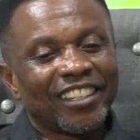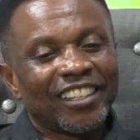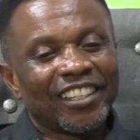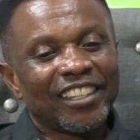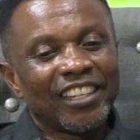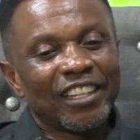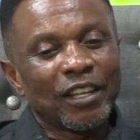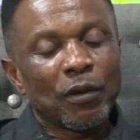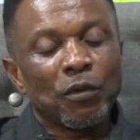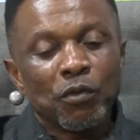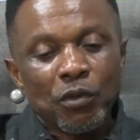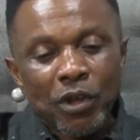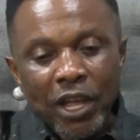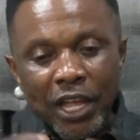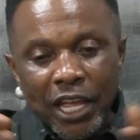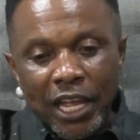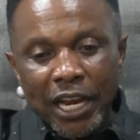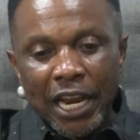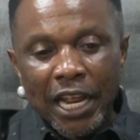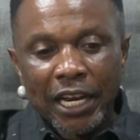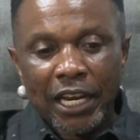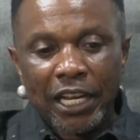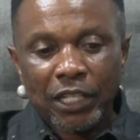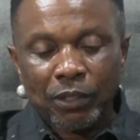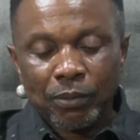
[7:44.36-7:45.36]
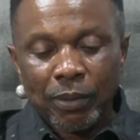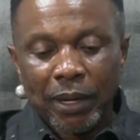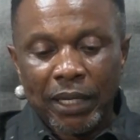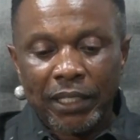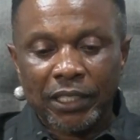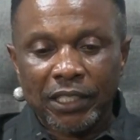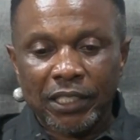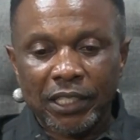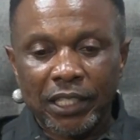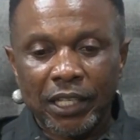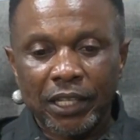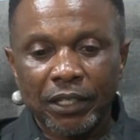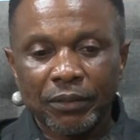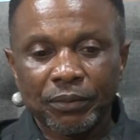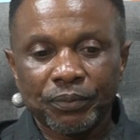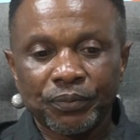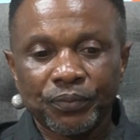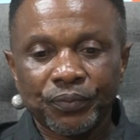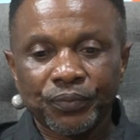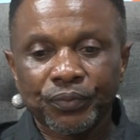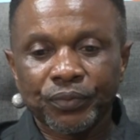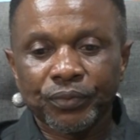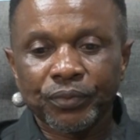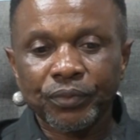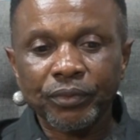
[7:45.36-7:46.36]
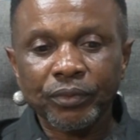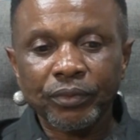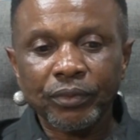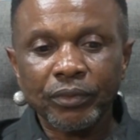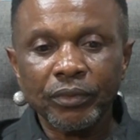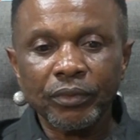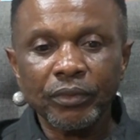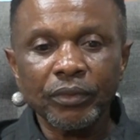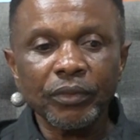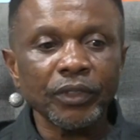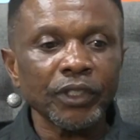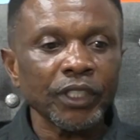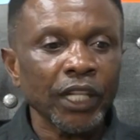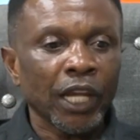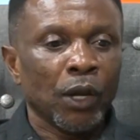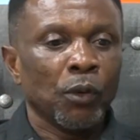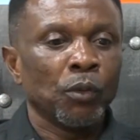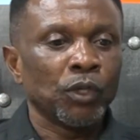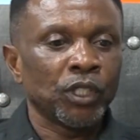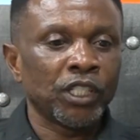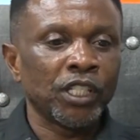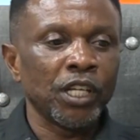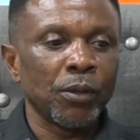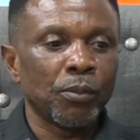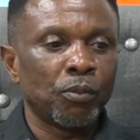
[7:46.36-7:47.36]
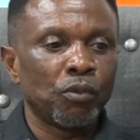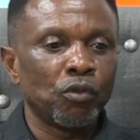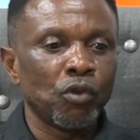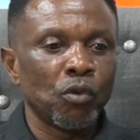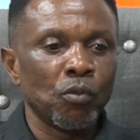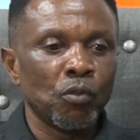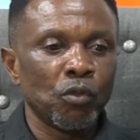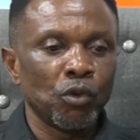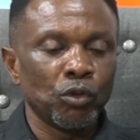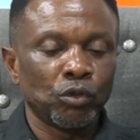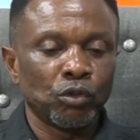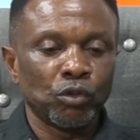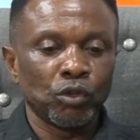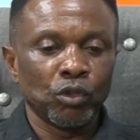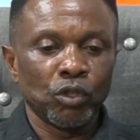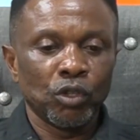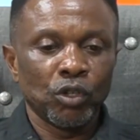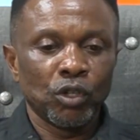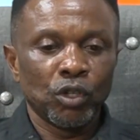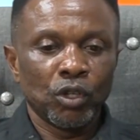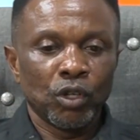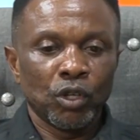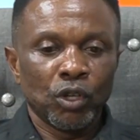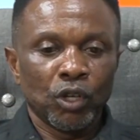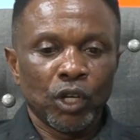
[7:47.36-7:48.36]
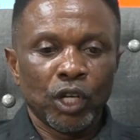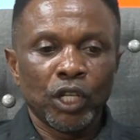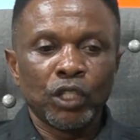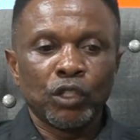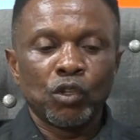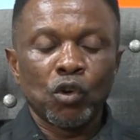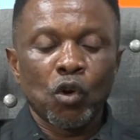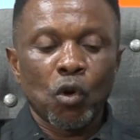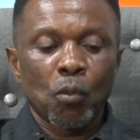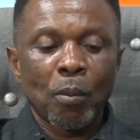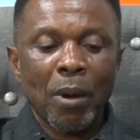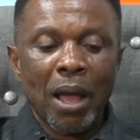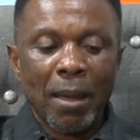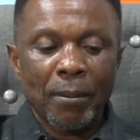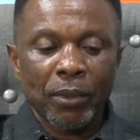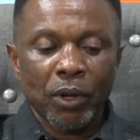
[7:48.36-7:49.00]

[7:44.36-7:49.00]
e wi ye na despite say I was here promo to into your mama